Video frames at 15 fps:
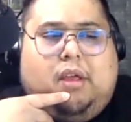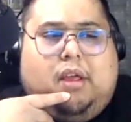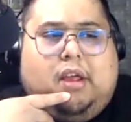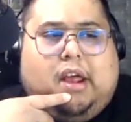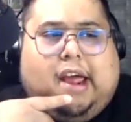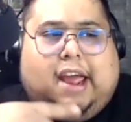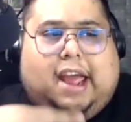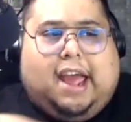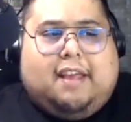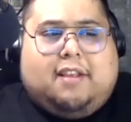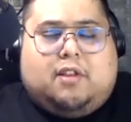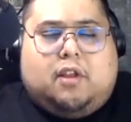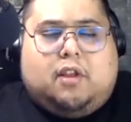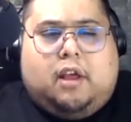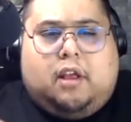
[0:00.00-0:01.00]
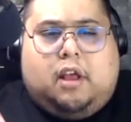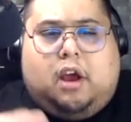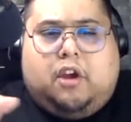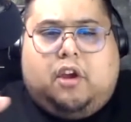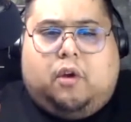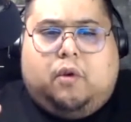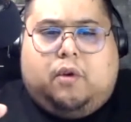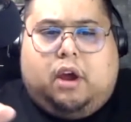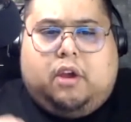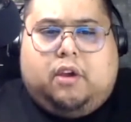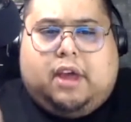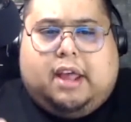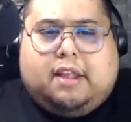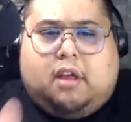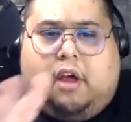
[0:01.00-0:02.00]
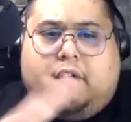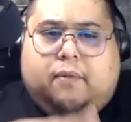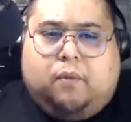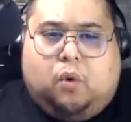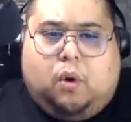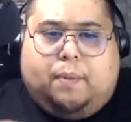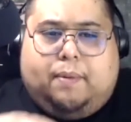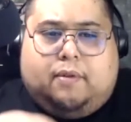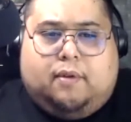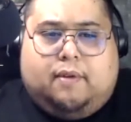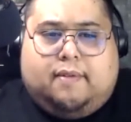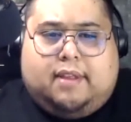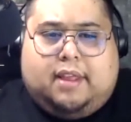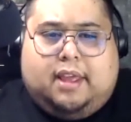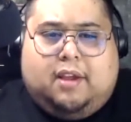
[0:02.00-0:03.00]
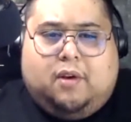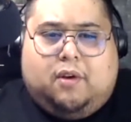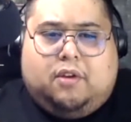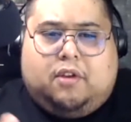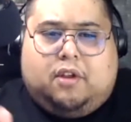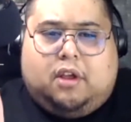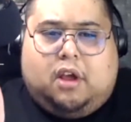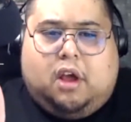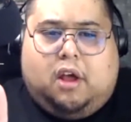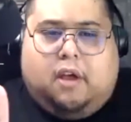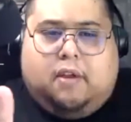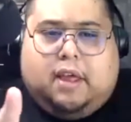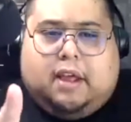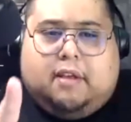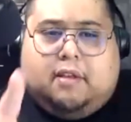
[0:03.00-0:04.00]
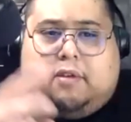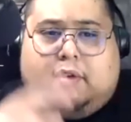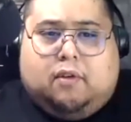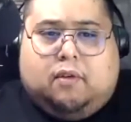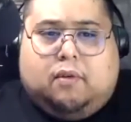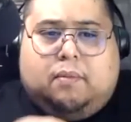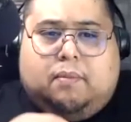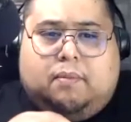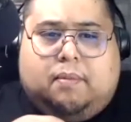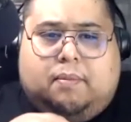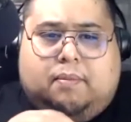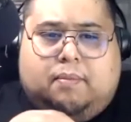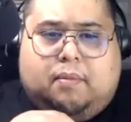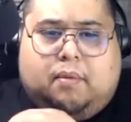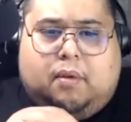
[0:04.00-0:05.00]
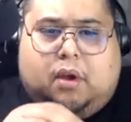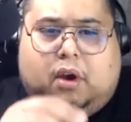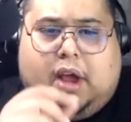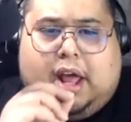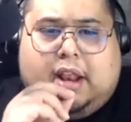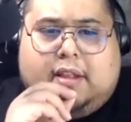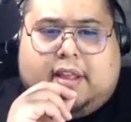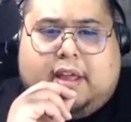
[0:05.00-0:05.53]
I asked, and are you guys all from Corpus Christi or do y'all like Zoom or how does that